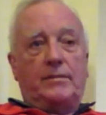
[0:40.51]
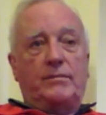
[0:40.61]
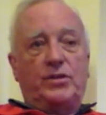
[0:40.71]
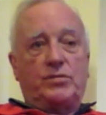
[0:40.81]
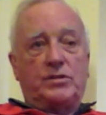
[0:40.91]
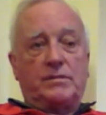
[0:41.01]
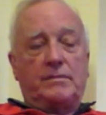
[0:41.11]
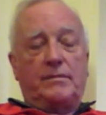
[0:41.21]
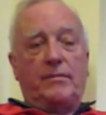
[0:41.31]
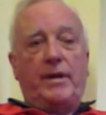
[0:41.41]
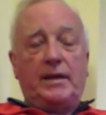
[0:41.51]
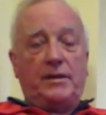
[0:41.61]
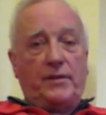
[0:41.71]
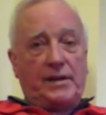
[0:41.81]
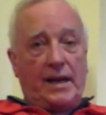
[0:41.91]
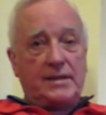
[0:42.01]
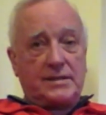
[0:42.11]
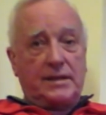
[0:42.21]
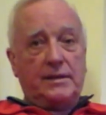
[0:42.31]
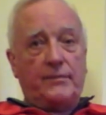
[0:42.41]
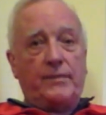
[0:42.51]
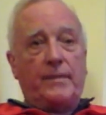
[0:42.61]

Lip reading: which was mainly for dancing.